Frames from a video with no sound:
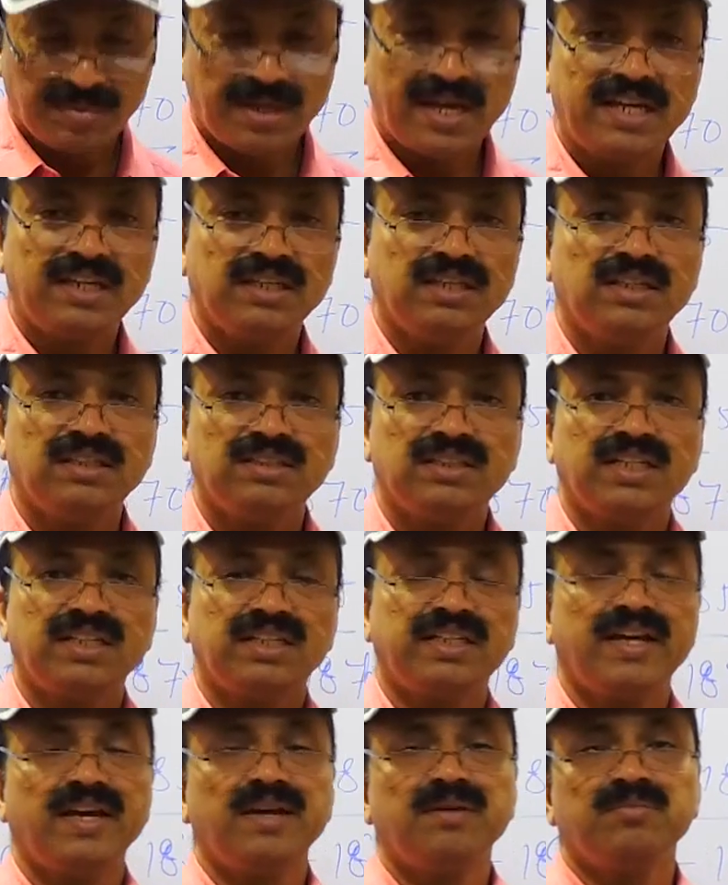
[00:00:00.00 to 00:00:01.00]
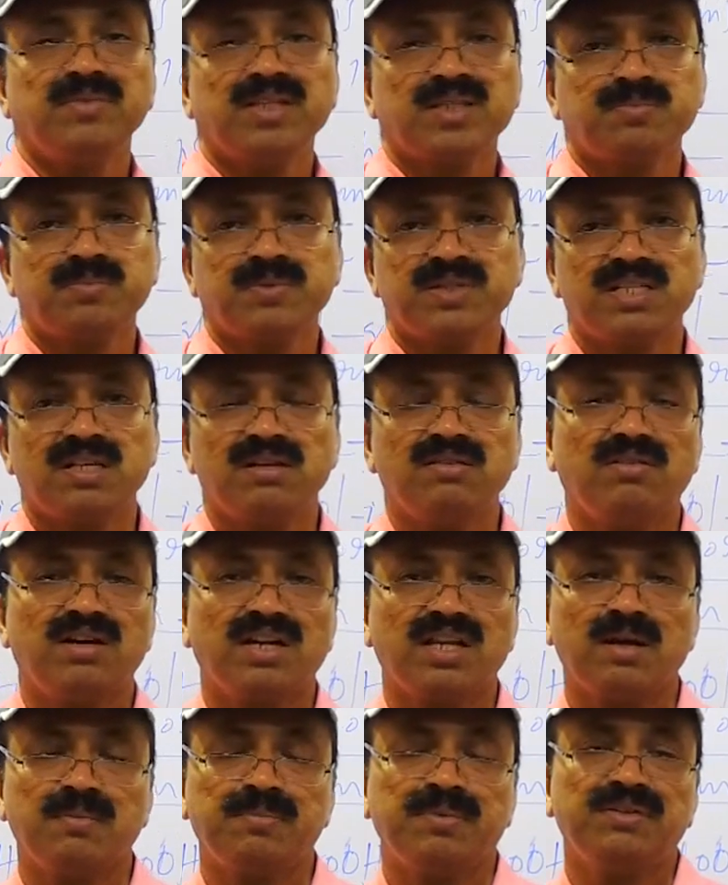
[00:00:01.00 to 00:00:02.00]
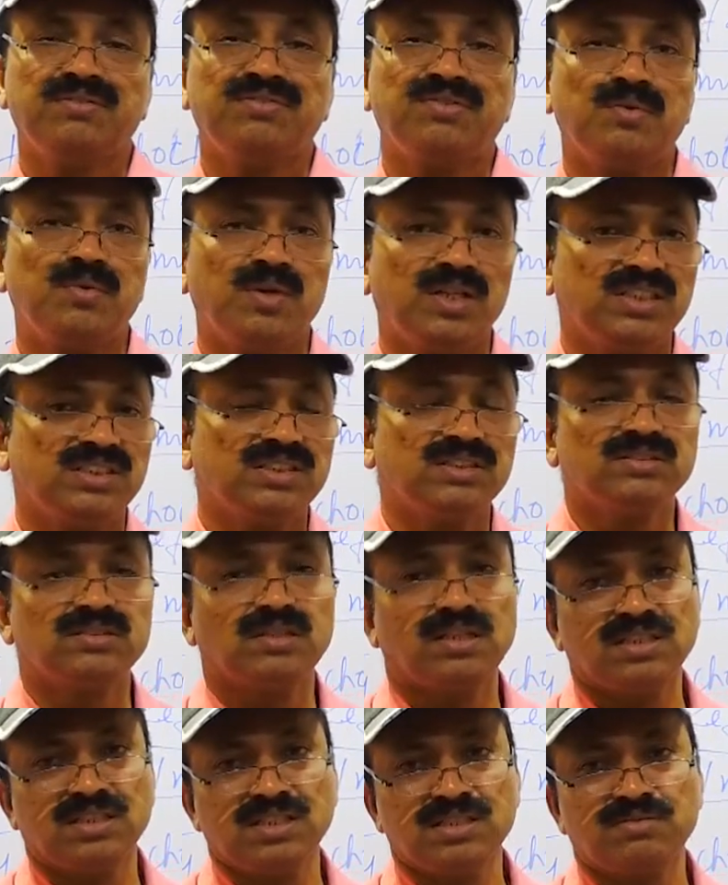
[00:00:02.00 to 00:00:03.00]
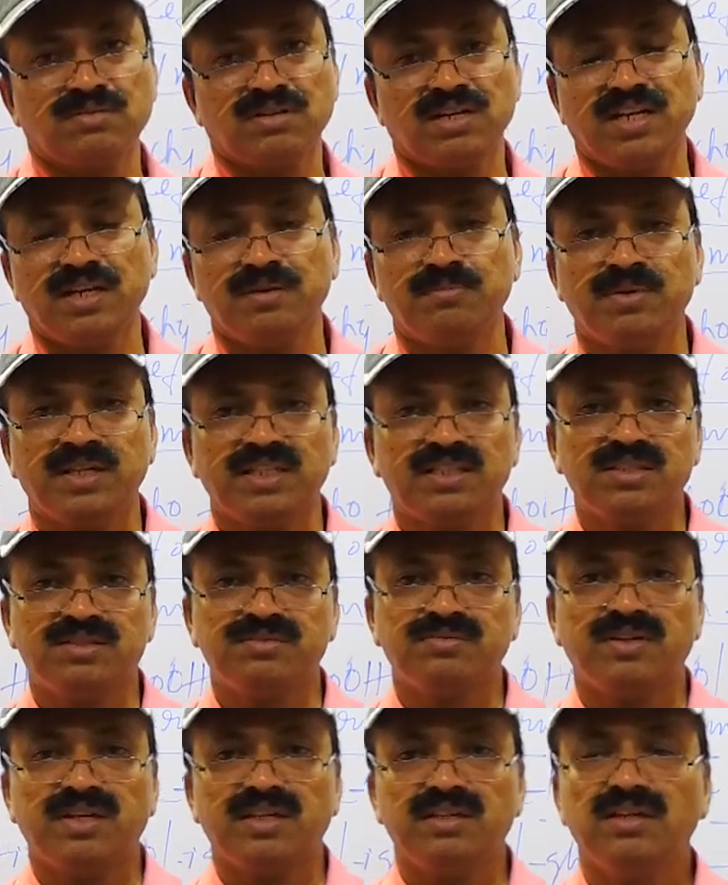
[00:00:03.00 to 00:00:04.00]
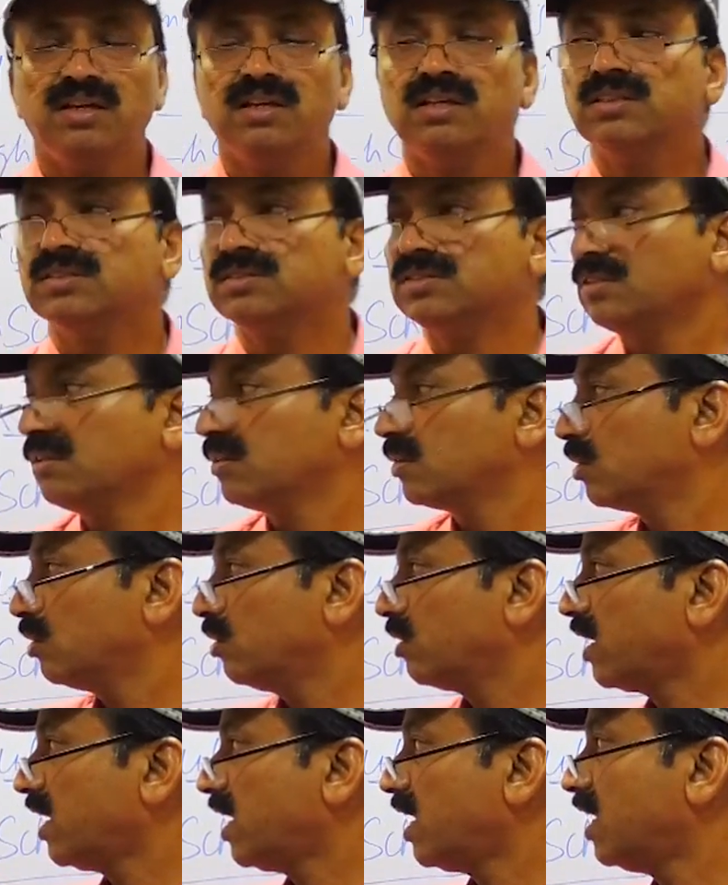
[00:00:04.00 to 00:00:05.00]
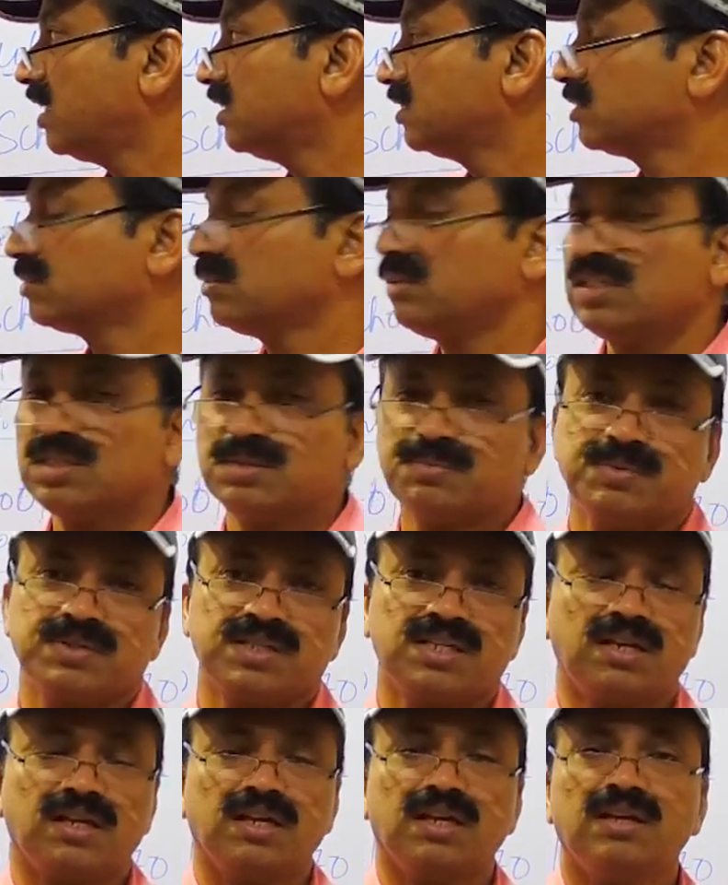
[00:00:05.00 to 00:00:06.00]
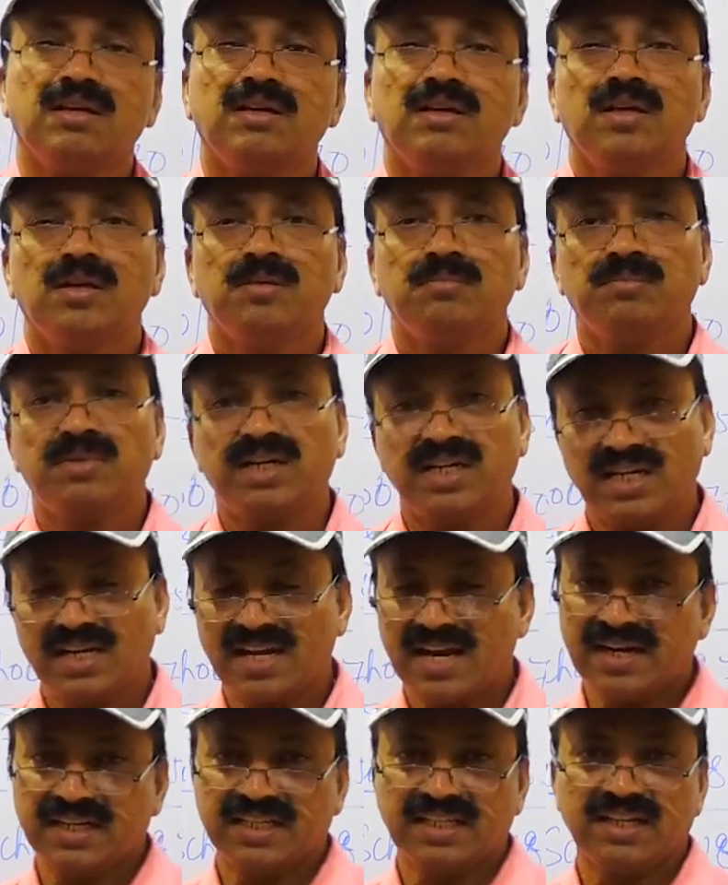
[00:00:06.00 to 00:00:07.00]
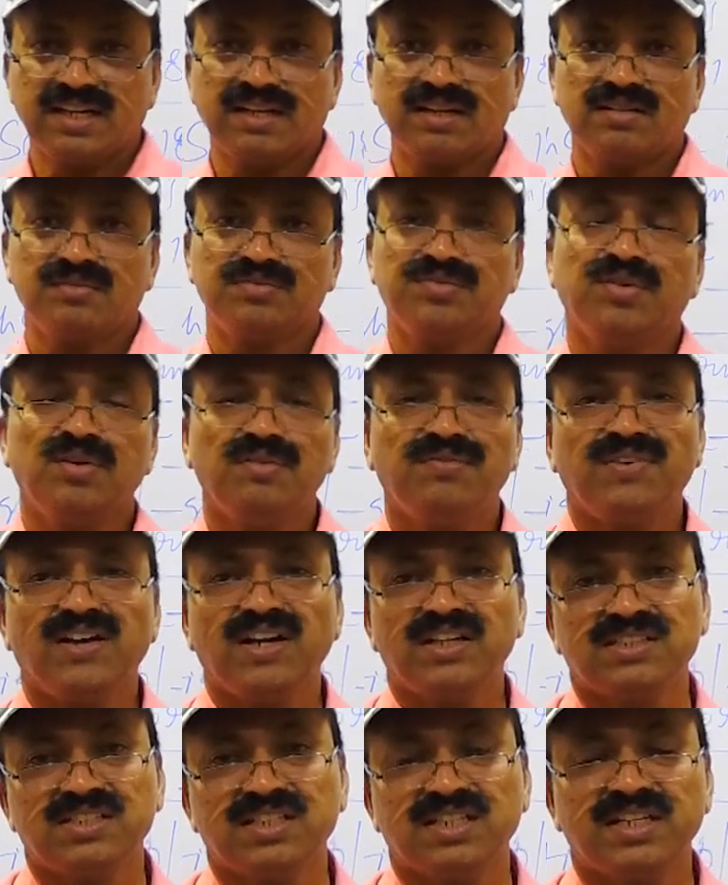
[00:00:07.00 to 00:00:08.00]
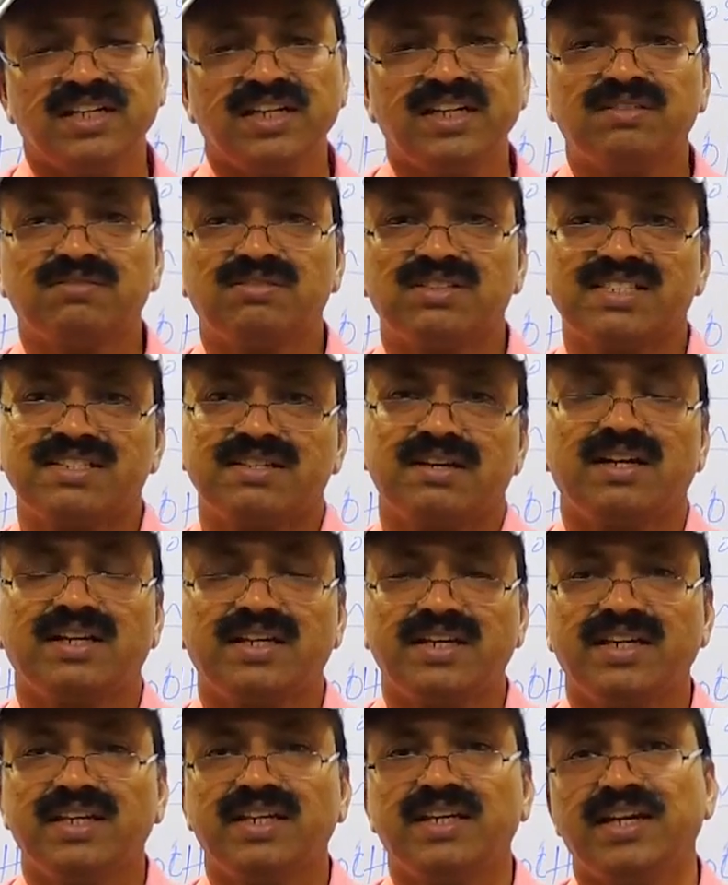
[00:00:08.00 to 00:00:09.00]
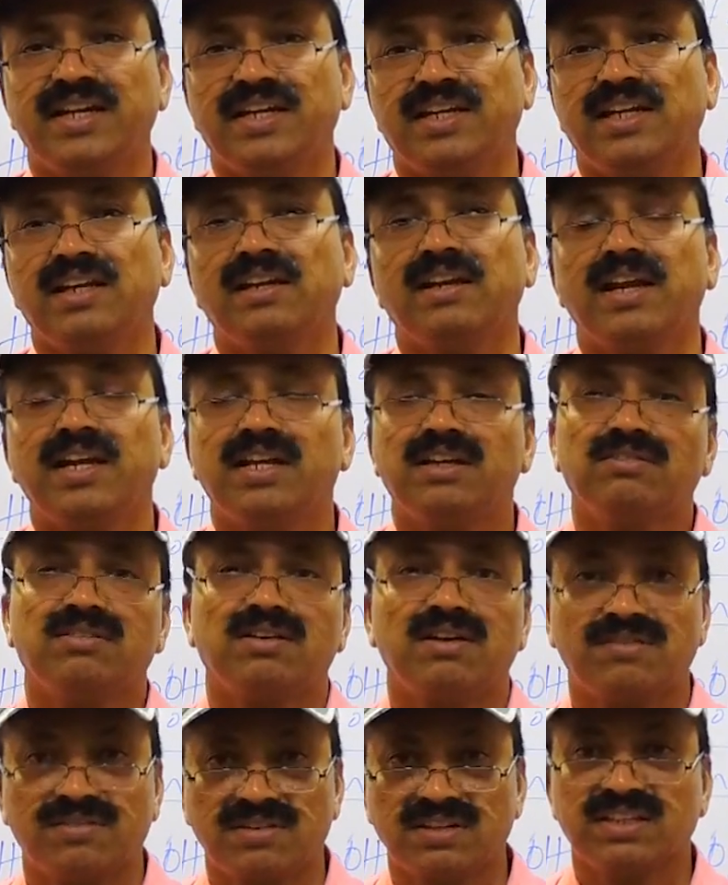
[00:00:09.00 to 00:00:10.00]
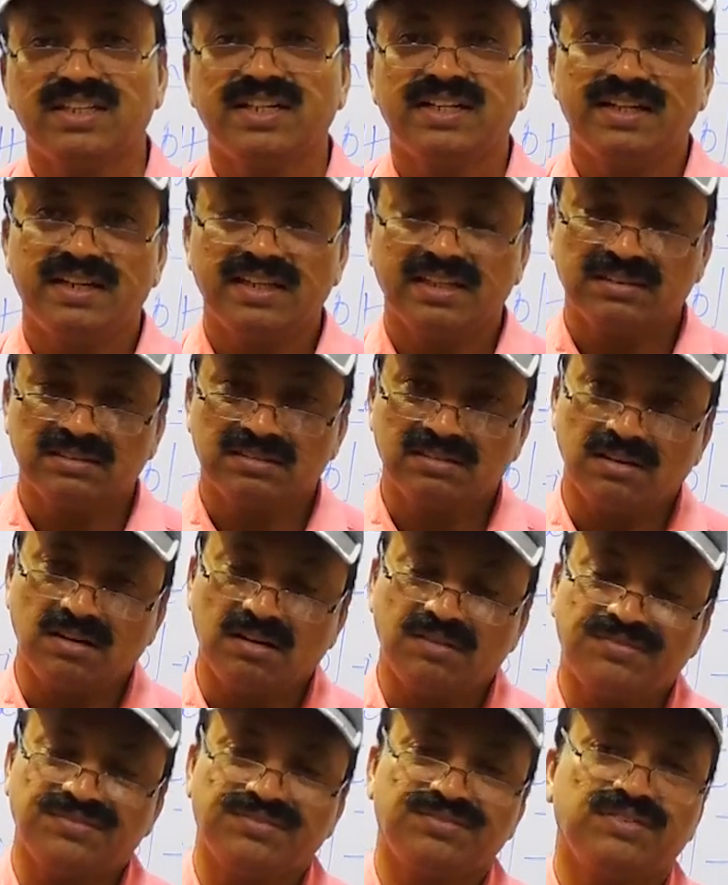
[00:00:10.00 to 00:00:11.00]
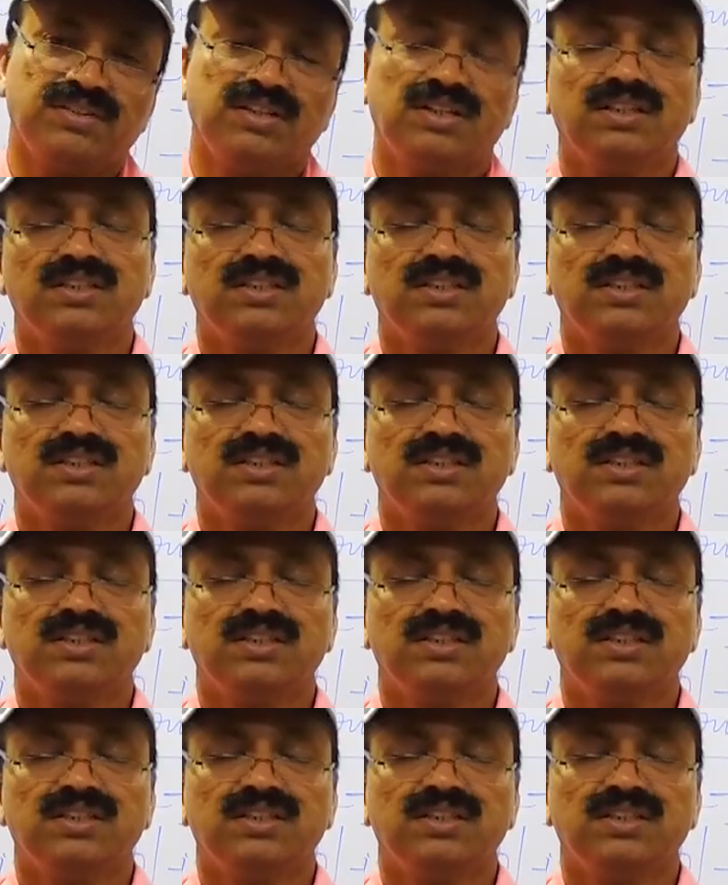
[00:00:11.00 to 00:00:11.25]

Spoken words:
by that time, especially what happened, foundations, all these were laid by this one. So Gloria High School especially, but later full-fledgedly it was started in 1891 after the death of,